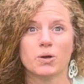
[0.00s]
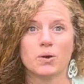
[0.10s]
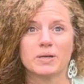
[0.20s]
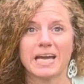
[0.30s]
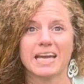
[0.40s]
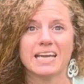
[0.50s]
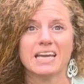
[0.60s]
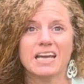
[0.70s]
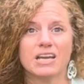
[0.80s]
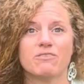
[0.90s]
Okay?
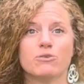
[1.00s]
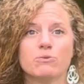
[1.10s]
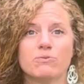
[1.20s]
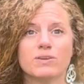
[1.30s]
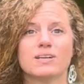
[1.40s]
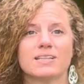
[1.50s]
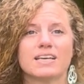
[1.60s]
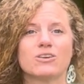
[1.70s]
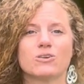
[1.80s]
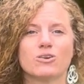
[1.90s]
If you feel
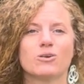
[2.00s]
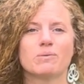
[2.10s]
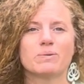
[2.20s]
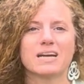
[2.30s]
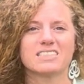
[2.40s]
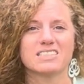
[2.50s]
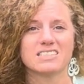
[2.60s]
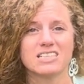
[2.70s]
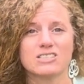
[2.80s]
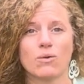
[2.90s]
like your yoga practice
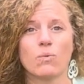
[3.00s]
is a